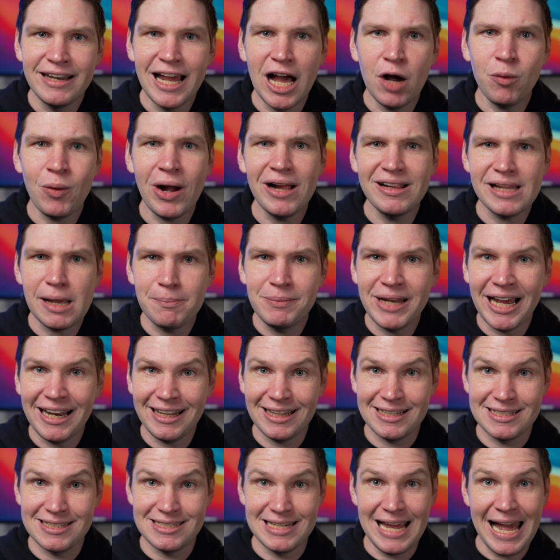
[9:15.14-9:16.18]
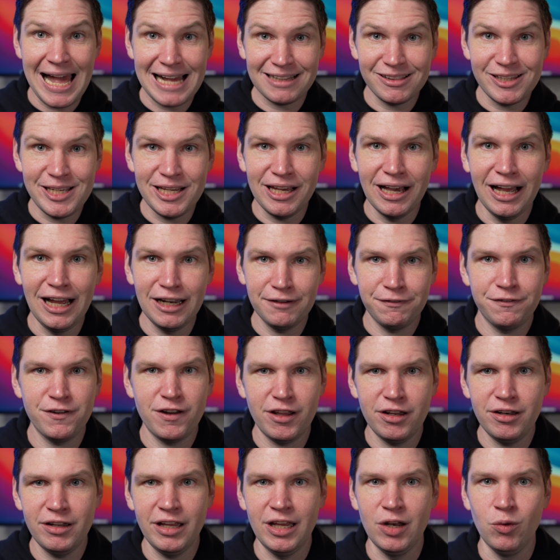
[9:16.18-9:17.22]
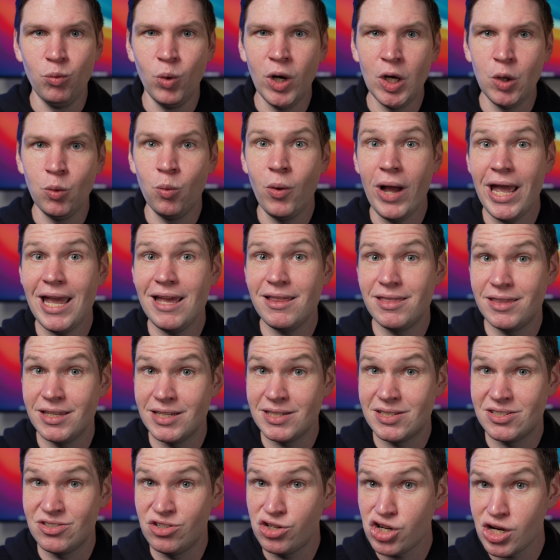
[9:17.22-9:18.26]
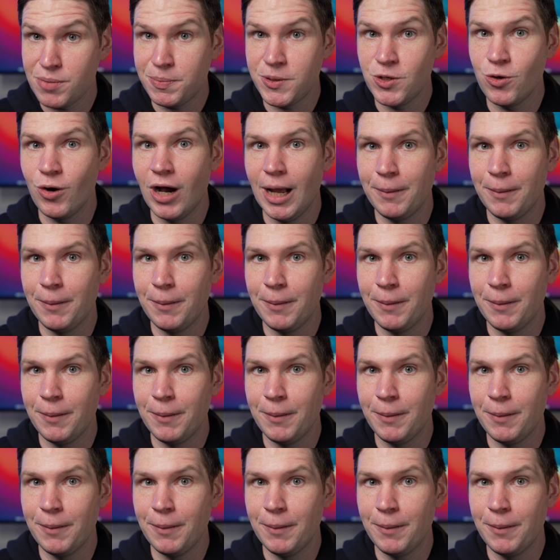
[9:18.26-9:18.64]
Now, while I'm not exactly confident in what way this GPU